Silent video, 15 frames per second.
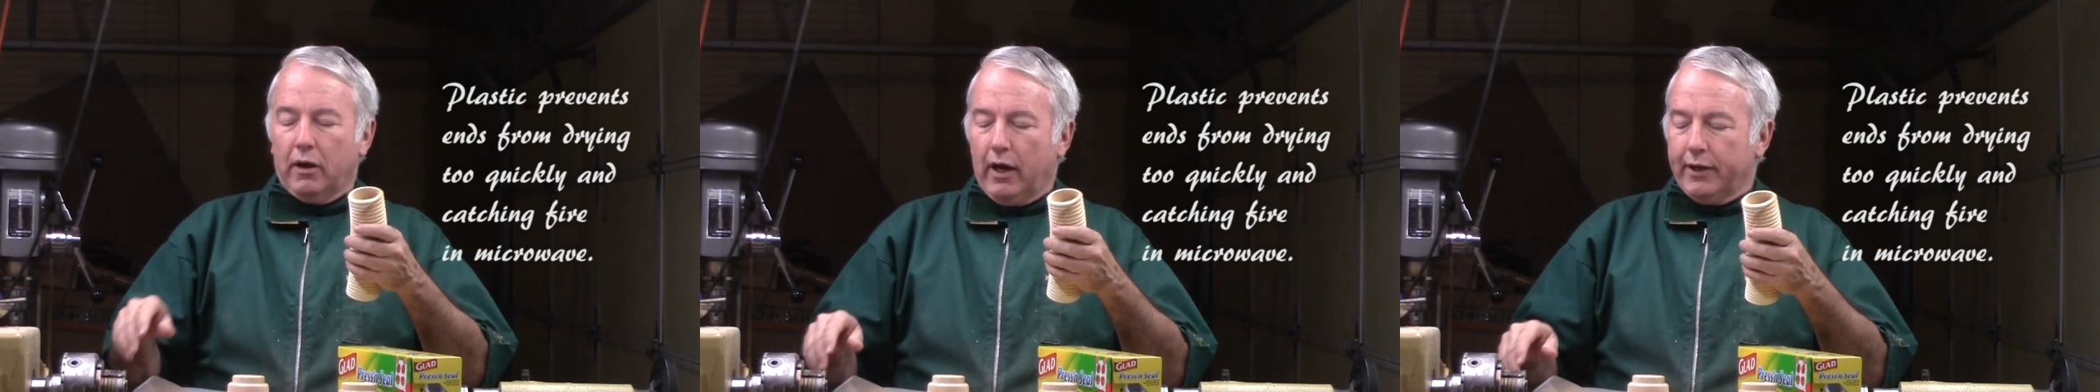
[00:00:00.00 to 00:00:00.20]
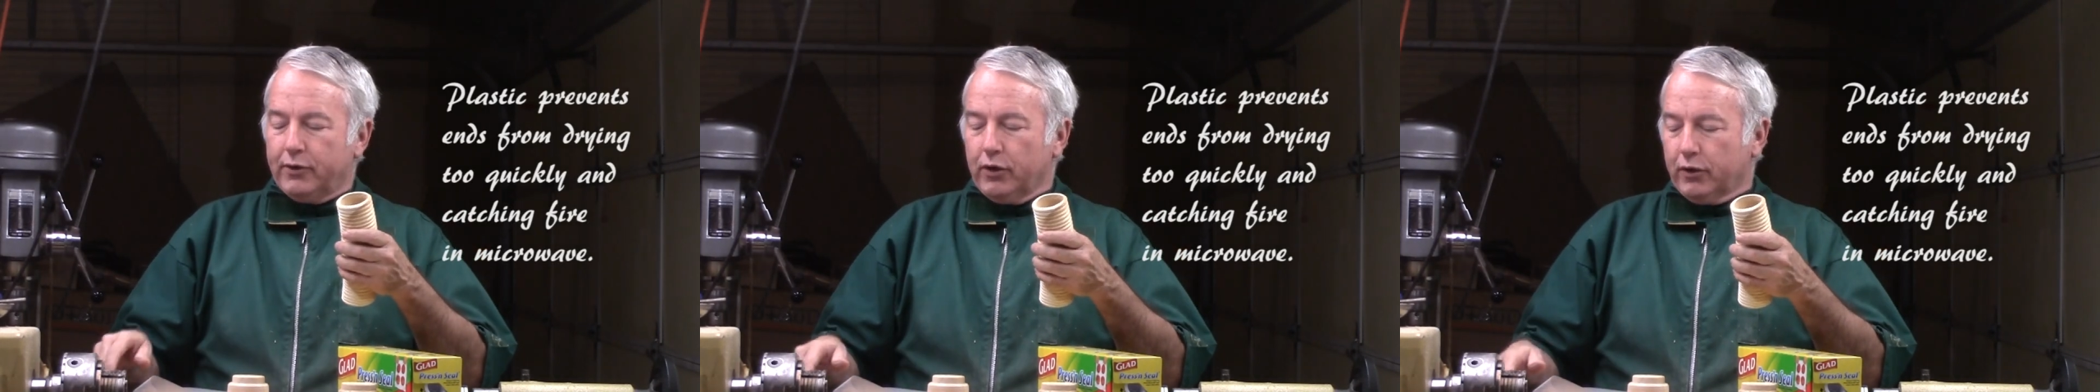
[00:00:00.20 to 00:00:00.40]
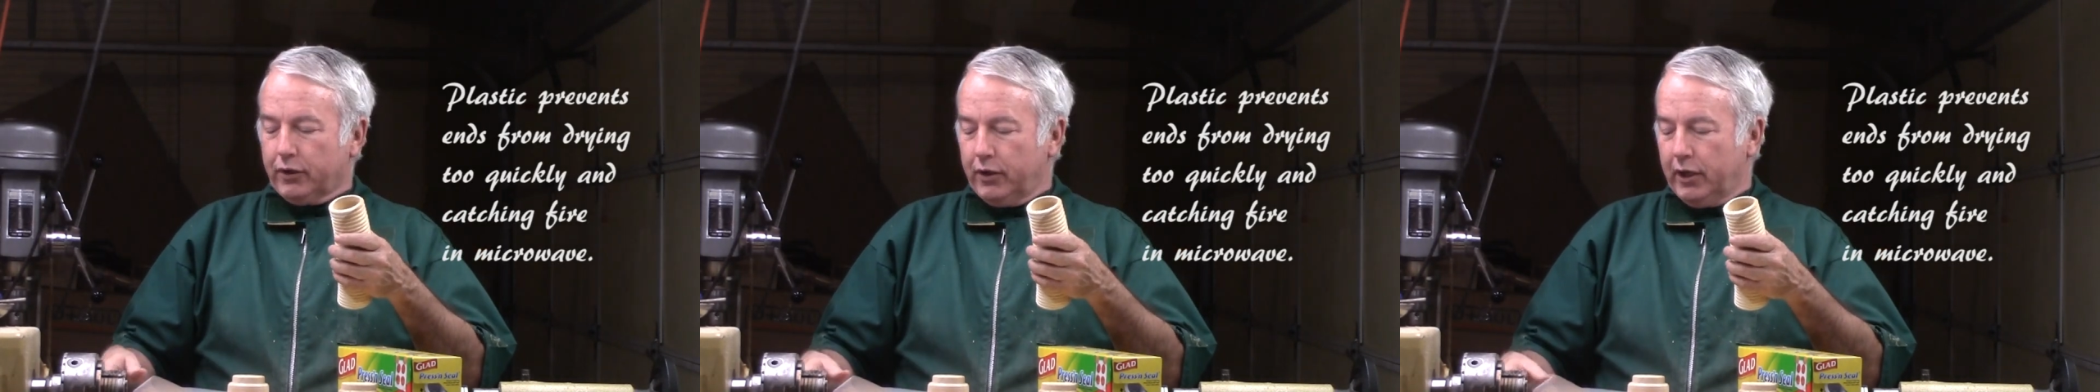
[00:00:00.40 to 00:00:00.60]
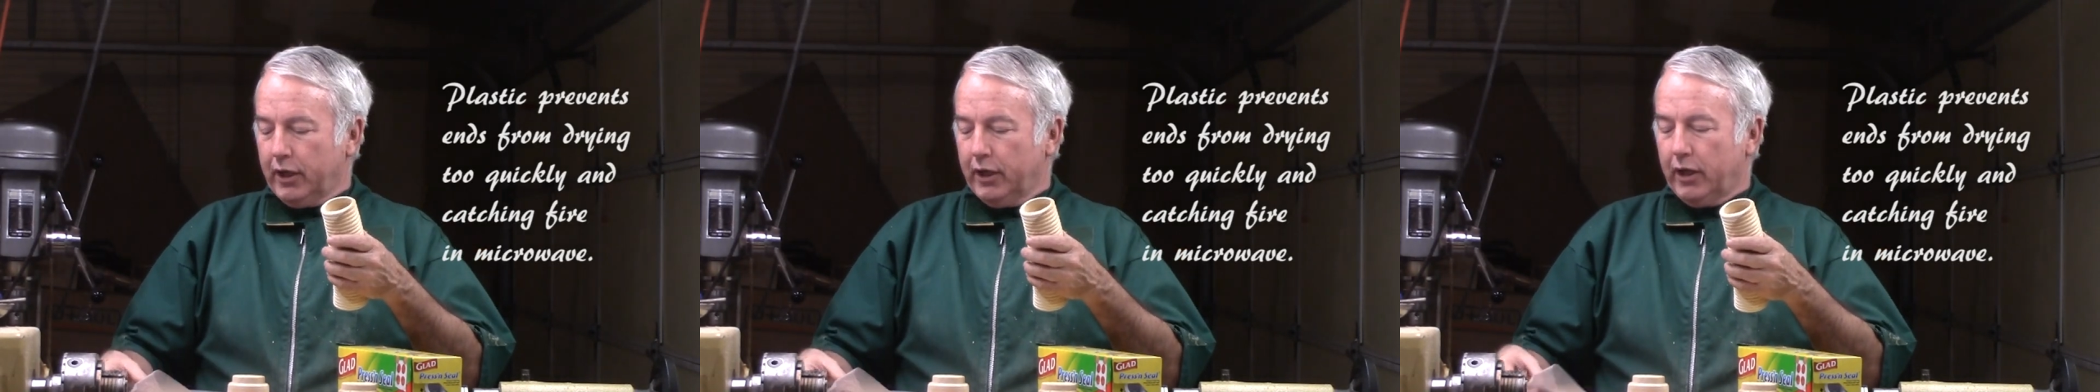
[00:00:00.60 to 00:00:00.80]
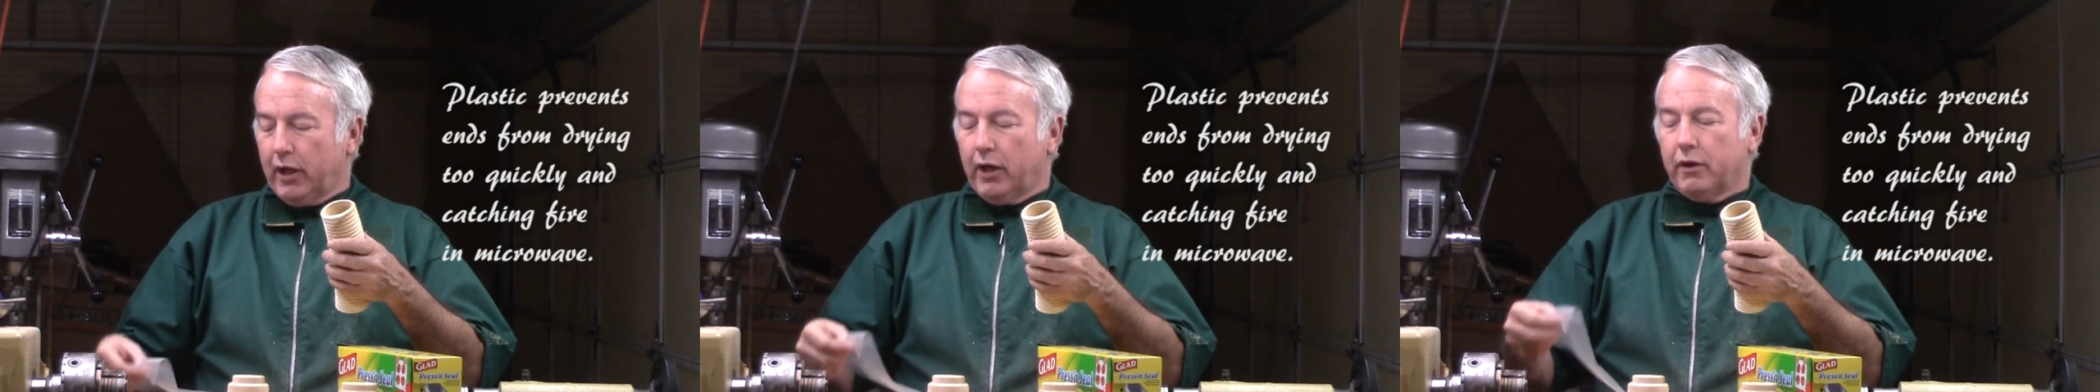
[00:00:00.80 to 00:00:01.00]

I took the